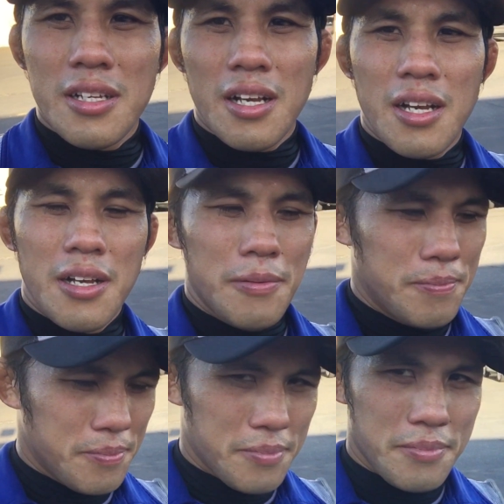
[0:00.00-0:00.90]
a
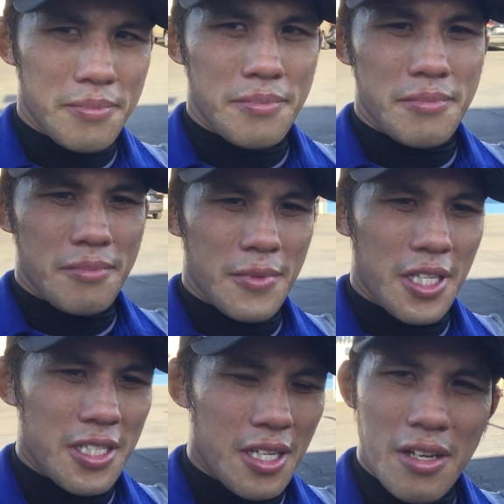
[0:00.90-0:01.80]

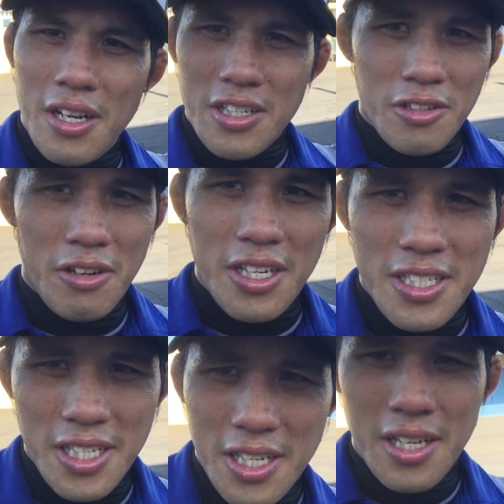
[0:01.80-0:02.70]
Rickson
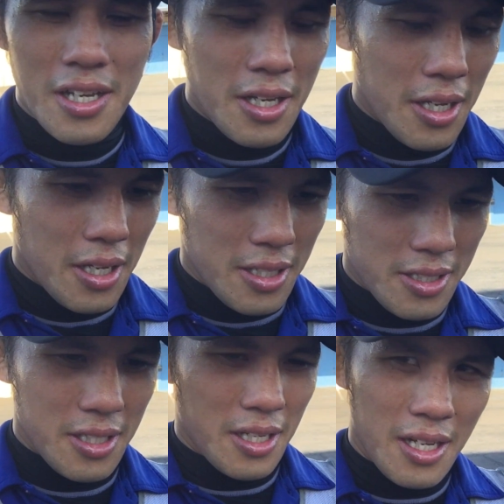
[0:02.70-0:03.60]
Gracie. There's
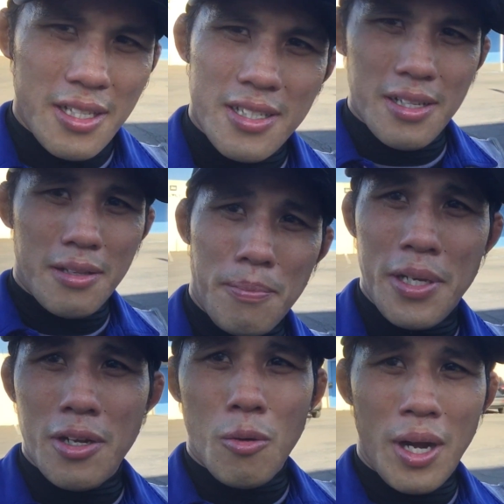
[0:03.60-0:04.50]
a
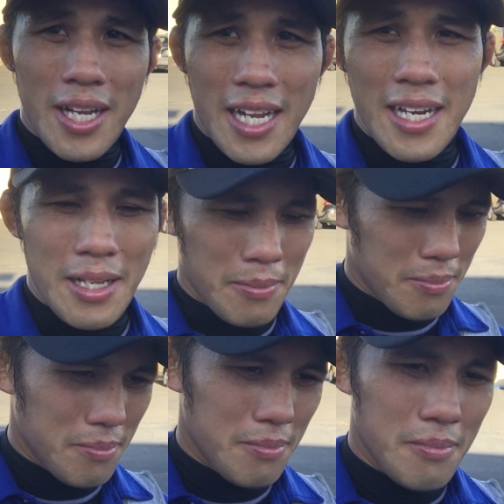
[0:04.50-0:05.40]
big old white guy named
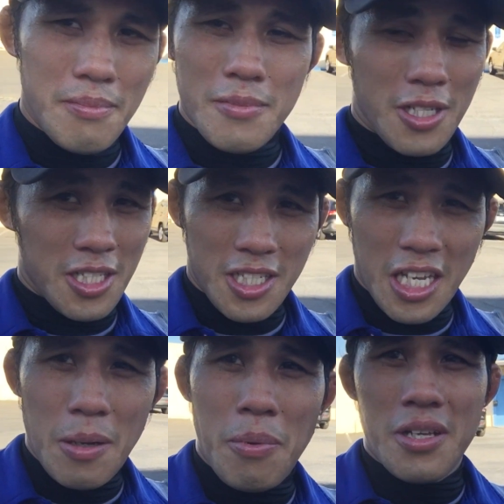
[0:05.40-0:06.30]

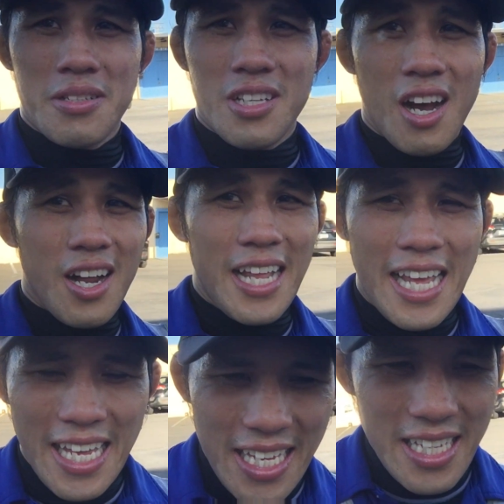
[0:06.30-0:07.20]
kickboxing Todd
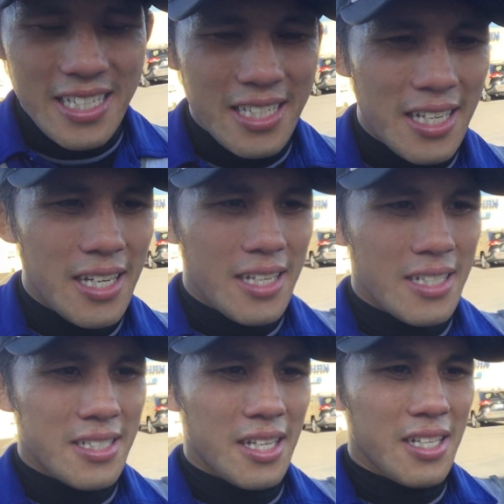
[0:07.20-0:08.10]
Hayes.
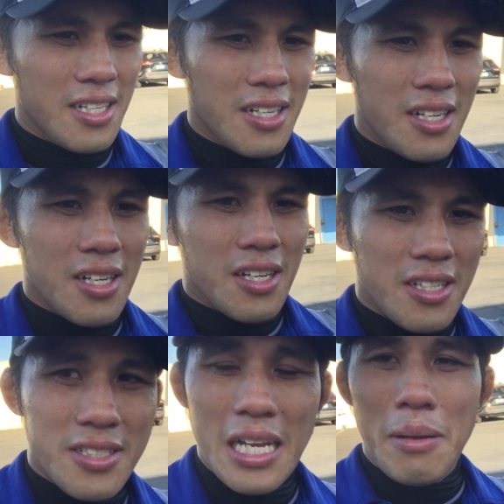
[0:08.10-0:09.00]
There's another
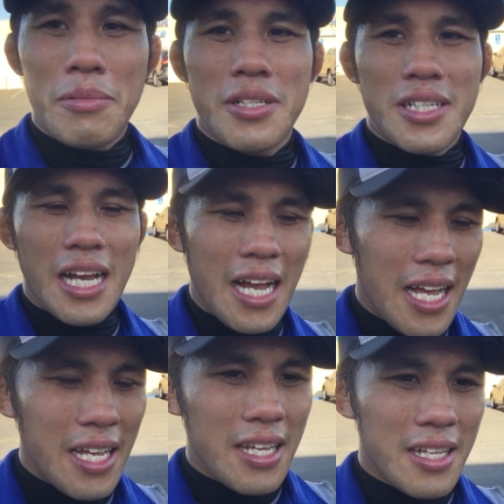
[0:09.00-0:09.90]
Japanese
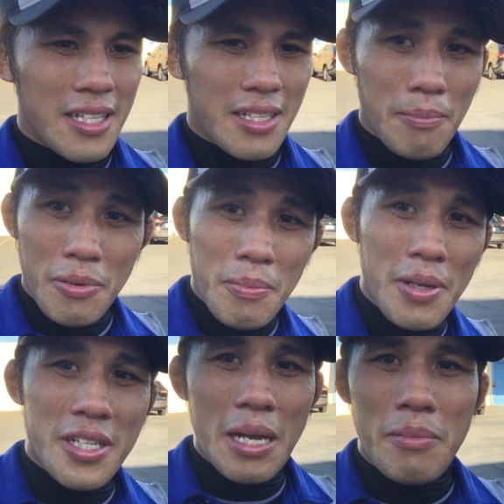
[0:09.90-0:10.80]
guy, a pretty
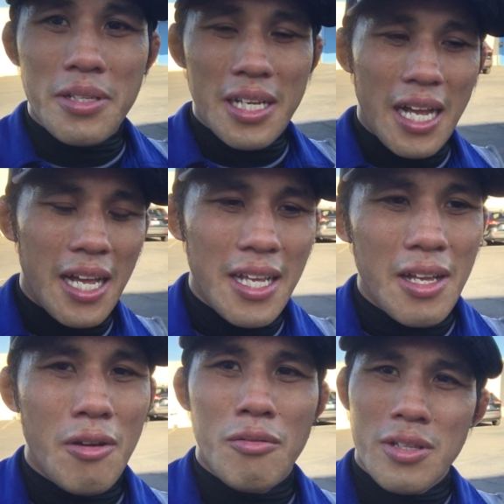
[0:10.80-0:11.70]
big Japanese guy
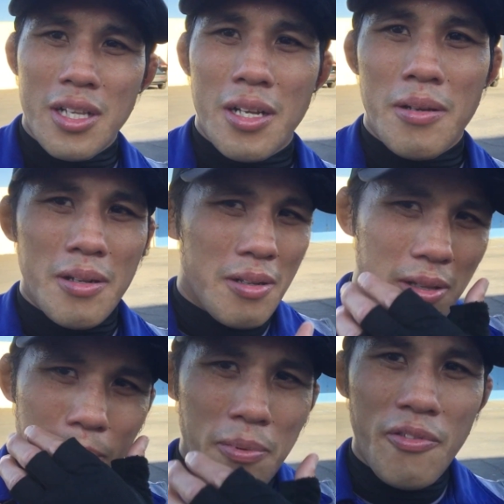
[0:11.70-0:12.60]
with the
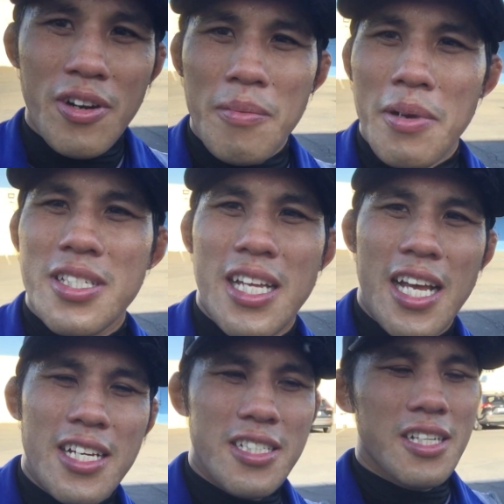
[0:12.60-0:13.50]
perverted
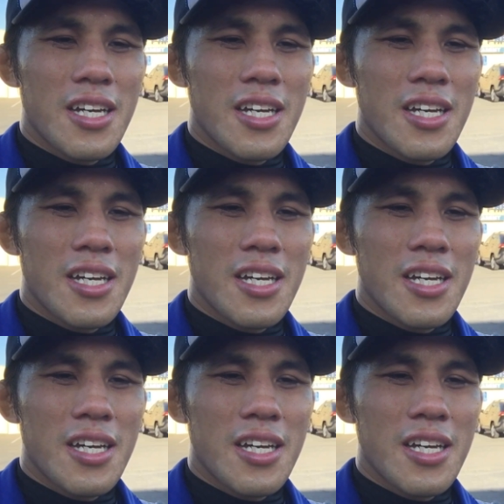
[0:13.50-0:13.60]
mustache.